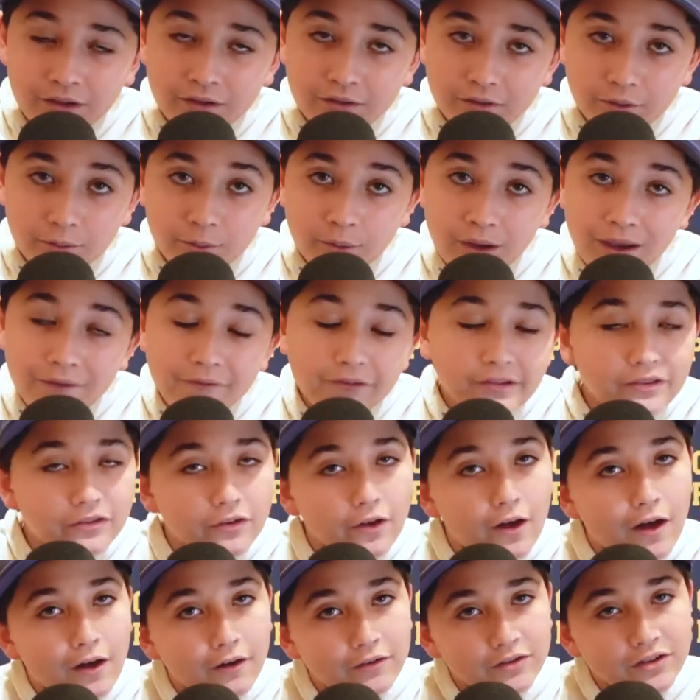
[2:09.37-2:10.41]
The Ravens
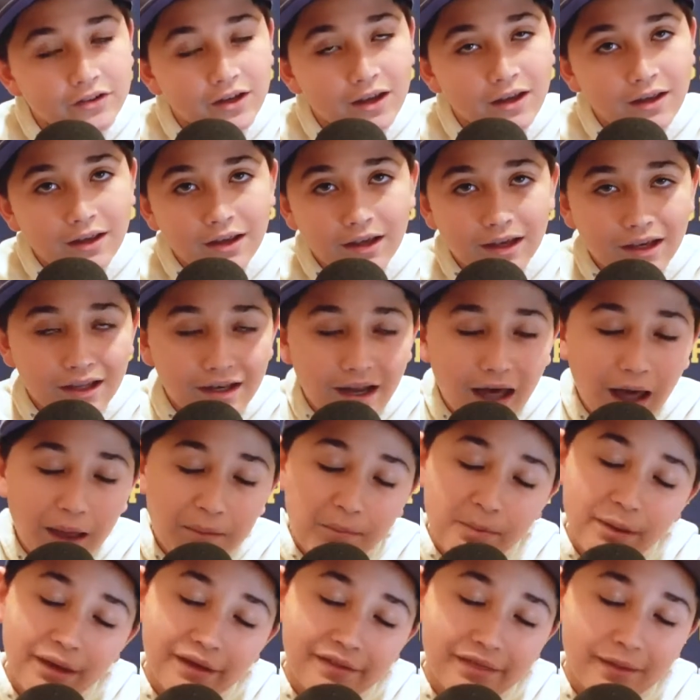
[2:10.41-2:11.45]
lost, and I
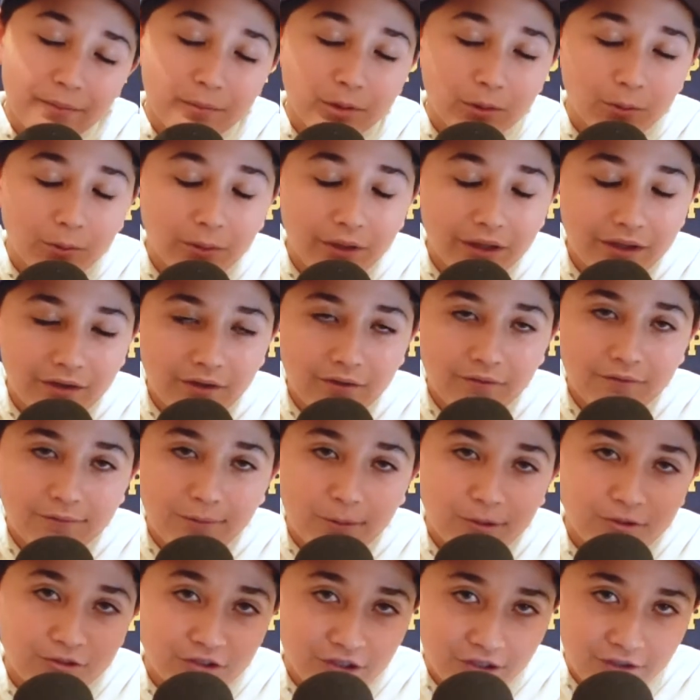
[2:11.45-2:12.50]
picked them to win,
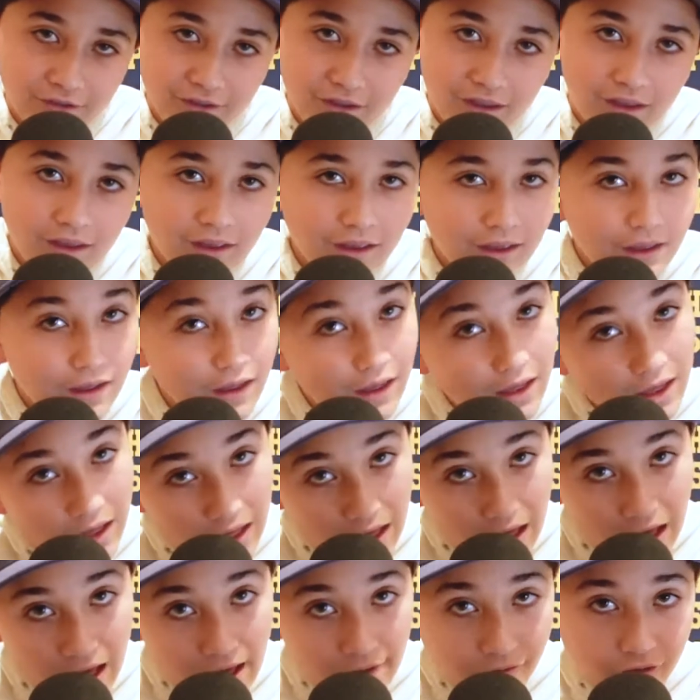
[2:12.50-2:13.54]
unfortunately.
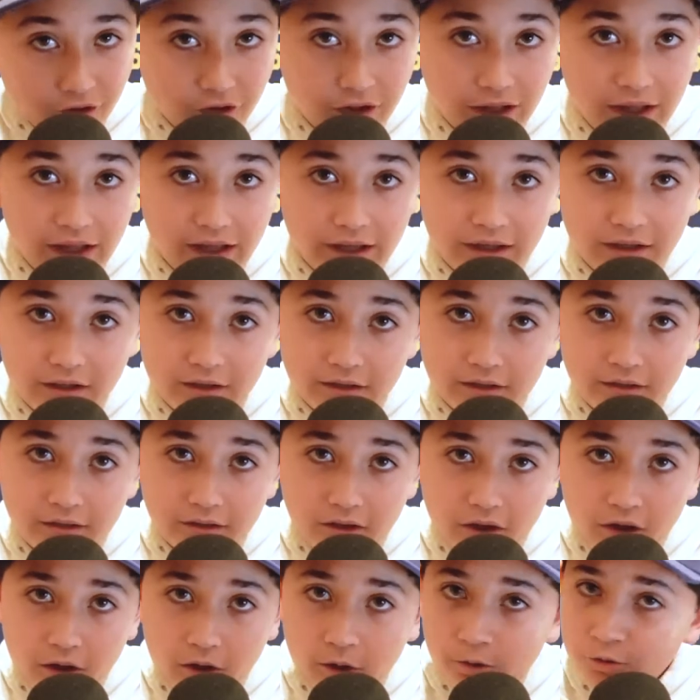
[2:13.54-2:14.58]
After that
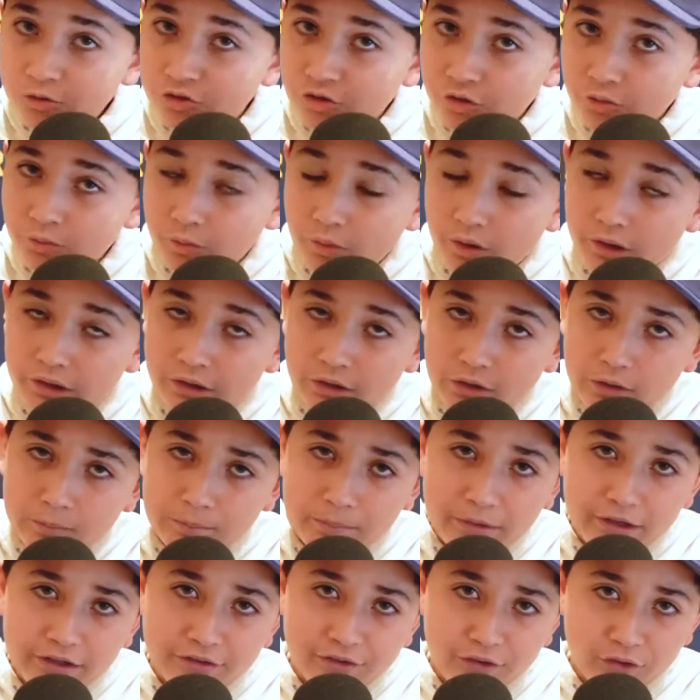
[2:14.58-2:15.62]
101-yard
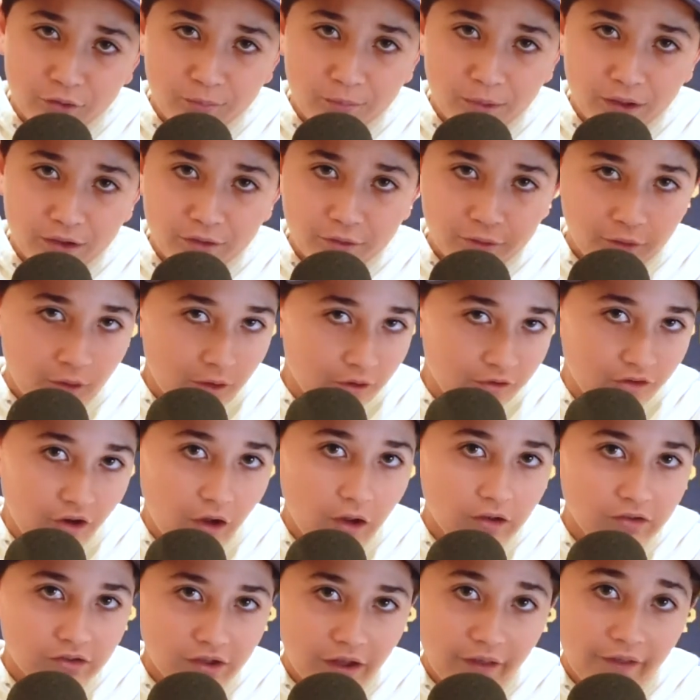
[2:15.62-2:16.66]
pick-six by Teron
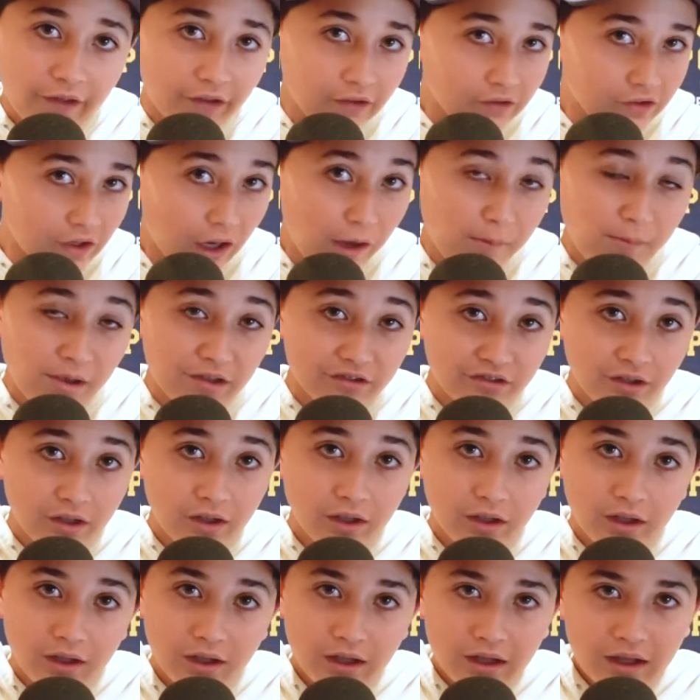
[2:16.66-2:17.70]
Johnson, I think his name is,
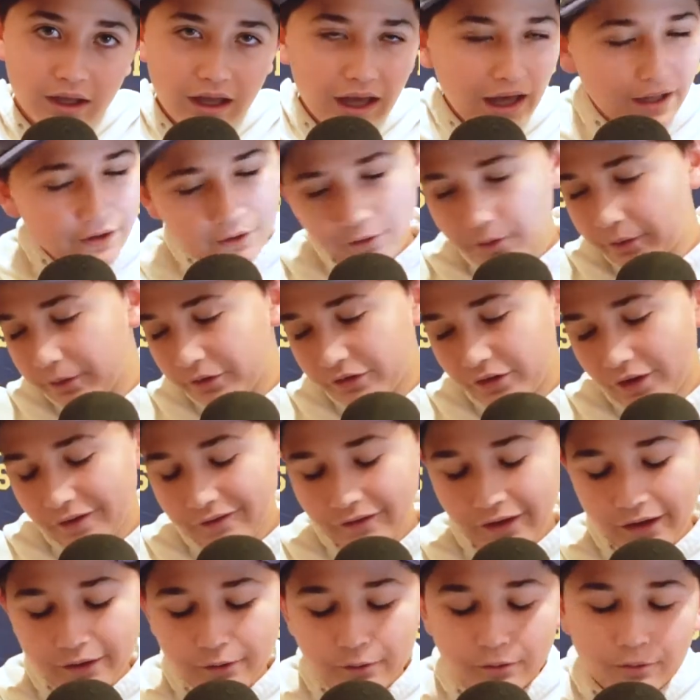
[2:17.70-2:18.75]
I knew it was
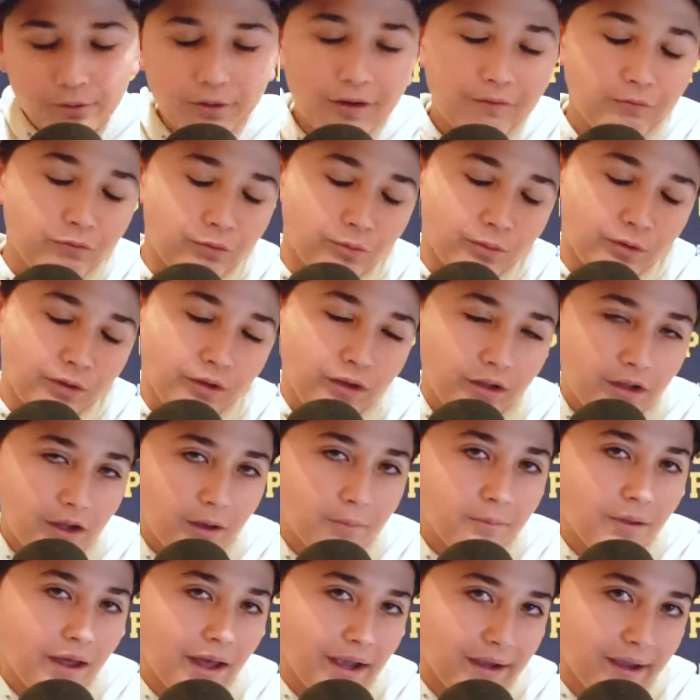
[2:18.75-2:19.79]
over. I knew the Ravens weren't going to
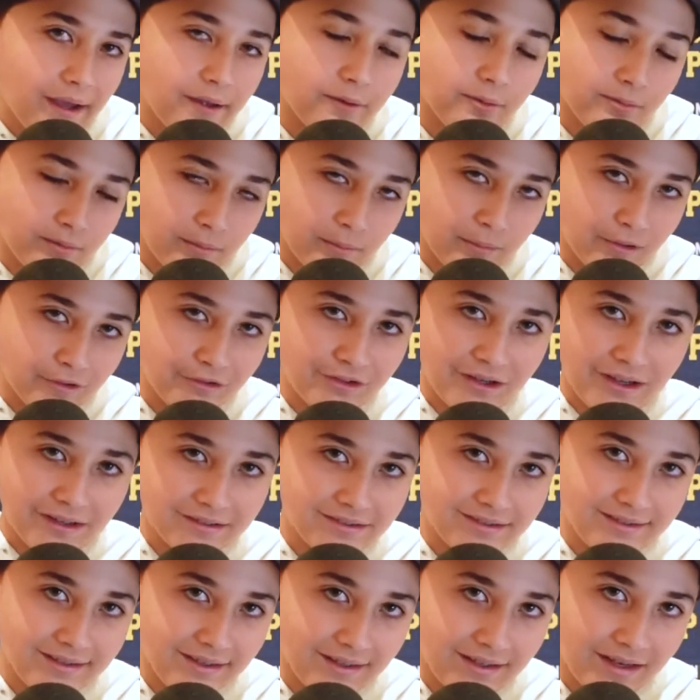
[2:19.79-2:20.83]
come back. I knew Lamar
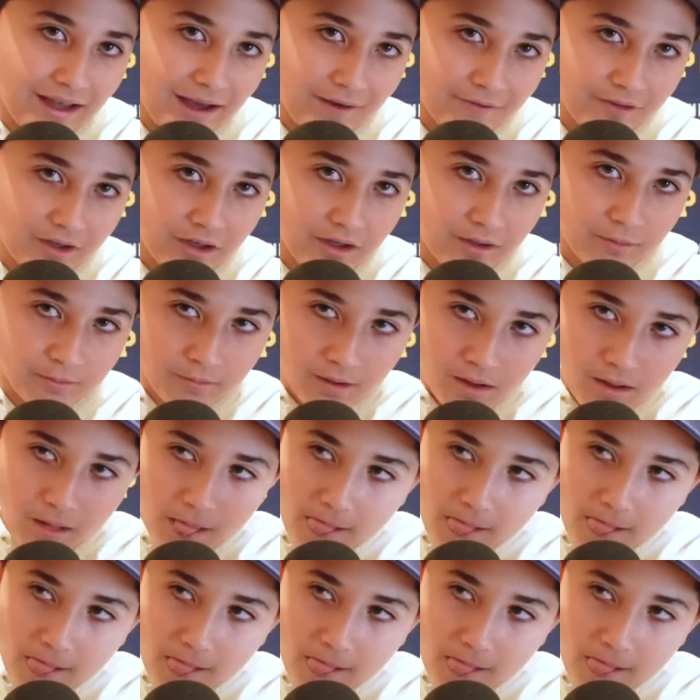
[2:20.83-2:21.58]
Jackson didn't have it in him.